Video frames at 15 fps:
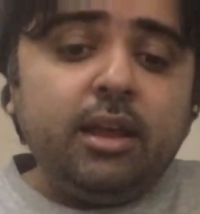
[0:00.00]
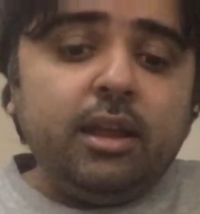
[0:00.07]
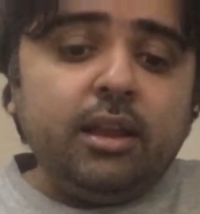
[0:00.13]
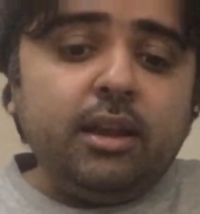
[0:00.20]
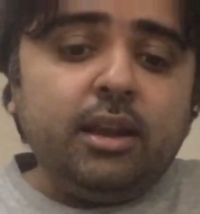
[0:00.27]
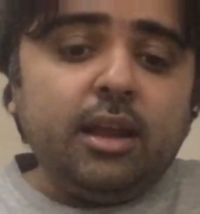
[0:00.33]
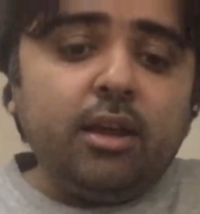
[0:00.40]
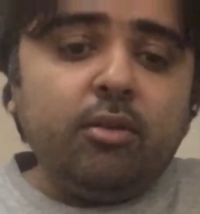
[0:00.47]

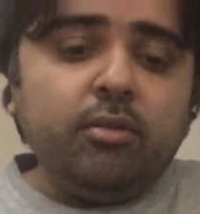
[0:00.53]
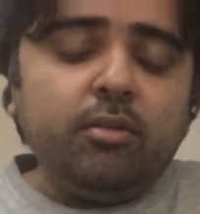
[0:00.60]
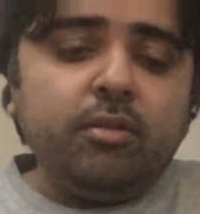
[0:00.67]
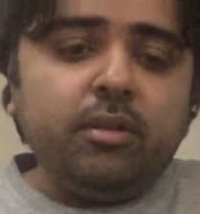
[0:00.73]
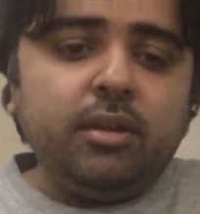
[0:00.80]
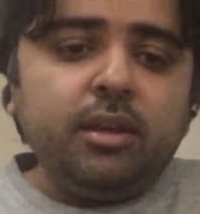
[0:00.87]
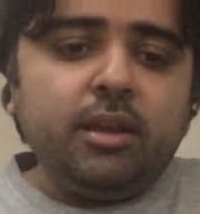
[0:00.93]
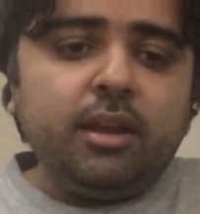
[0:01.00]
Now,
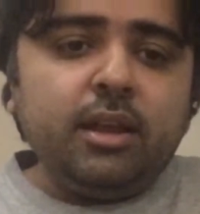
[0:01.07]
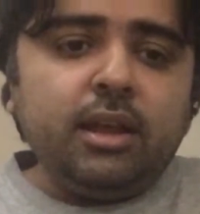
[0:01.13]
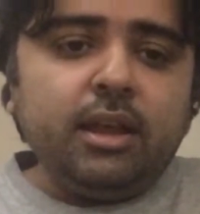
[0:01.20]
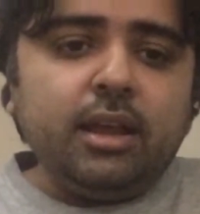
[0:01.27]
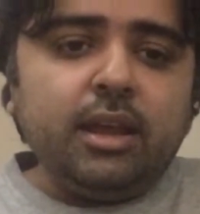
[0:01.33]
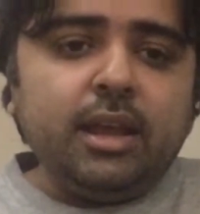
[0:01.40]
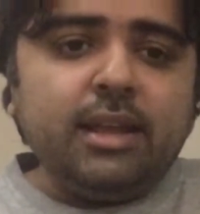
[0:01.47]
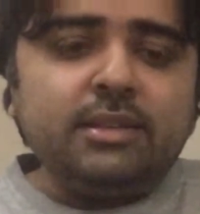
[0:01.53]

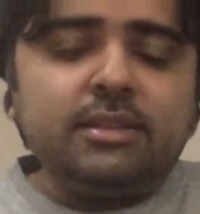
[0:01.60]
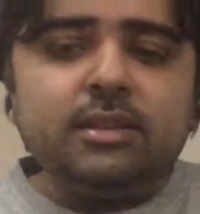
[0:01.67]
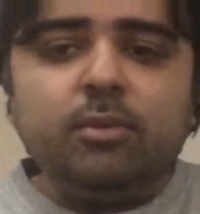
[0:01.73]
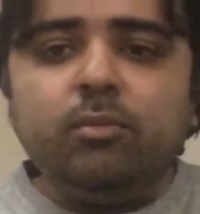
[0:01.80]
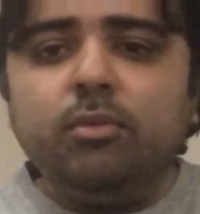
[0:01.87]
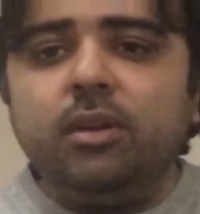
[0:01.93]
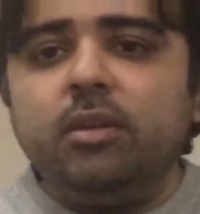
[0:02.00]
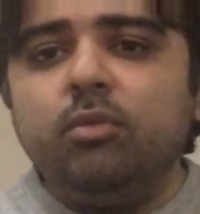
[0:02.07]
as
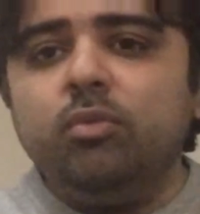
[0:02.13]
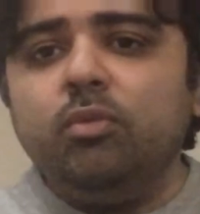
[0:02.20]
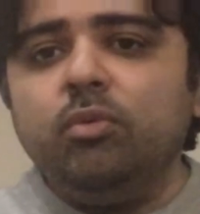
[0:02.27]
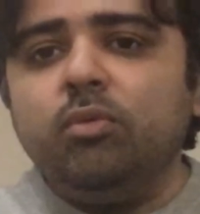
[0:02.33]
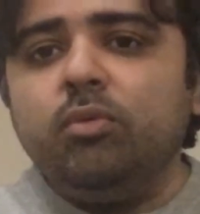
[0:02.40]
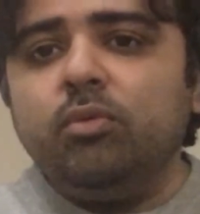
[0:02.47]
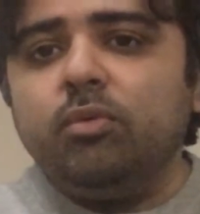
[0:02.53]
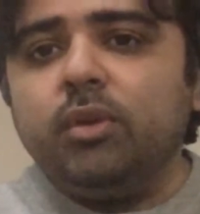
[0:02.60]
someone
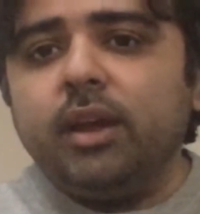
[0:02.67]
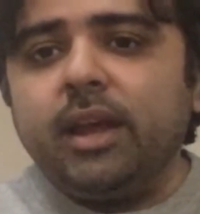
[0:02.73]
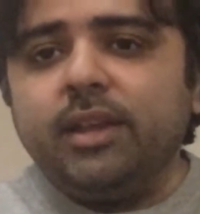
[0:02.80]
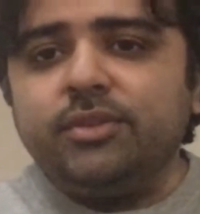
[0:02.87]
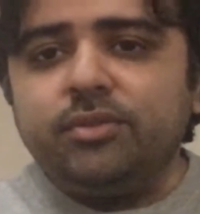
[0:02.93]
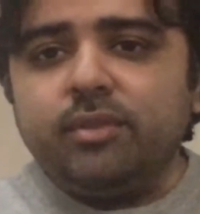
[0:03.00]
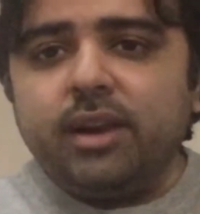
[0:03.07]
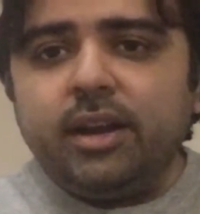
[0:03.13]
who
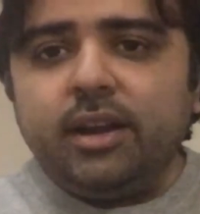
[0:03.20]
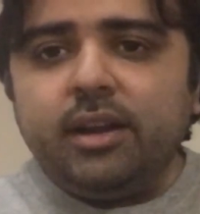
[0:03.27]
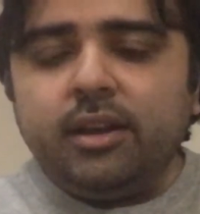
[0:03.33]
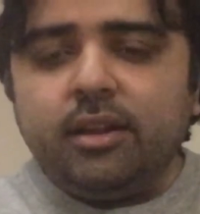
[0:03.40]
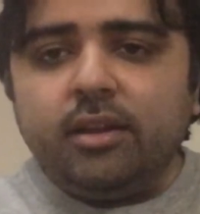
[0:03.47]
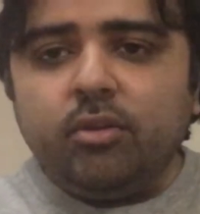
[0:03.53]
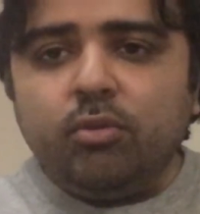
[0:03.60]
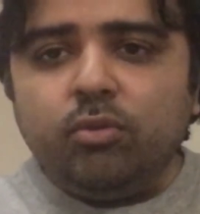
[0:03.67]
has read
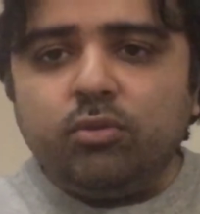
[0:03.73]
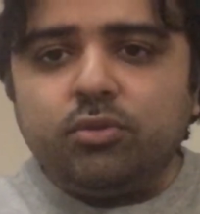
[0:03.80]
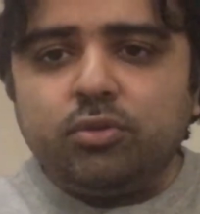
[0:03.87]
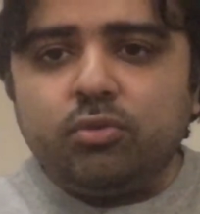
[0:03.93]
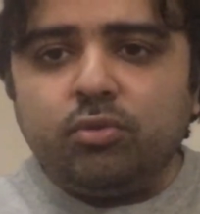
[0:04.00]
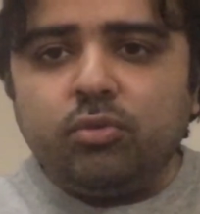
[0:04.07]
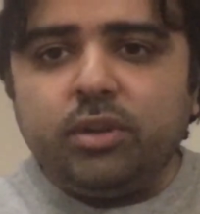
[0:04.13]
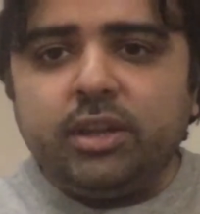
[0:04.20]
old
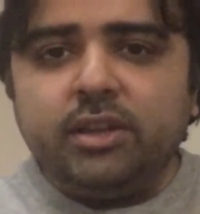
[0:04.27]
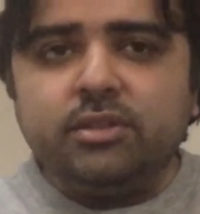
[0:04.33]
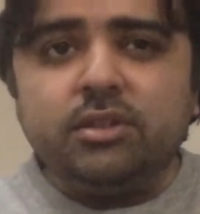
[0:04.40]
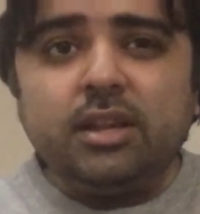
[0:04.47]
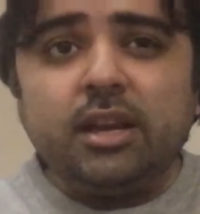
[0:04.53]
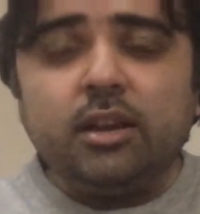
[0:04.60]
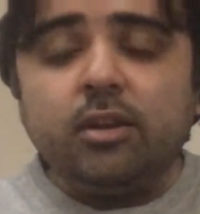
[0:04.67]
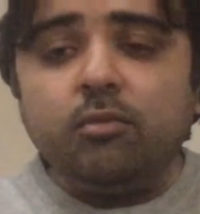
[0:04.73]
stories
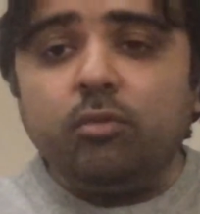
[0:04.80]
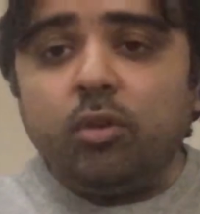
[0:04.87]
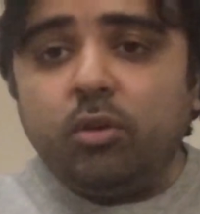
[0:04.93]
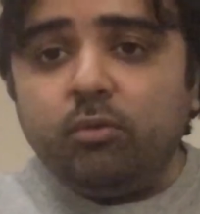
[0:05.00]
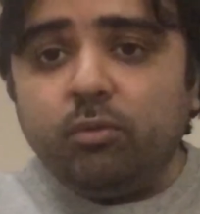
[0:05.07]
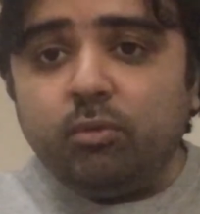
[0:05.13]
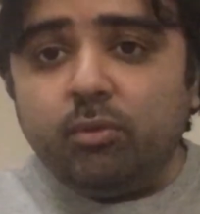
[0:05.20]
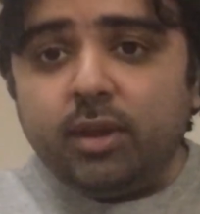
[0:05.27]
that
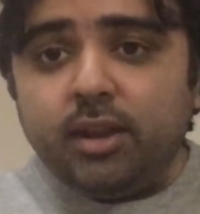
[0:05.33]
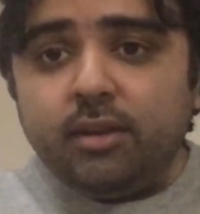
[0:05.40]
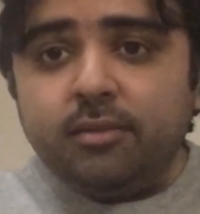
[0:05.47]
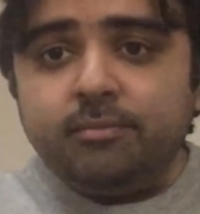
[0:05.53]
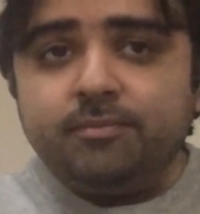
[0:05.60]
involve Gwen,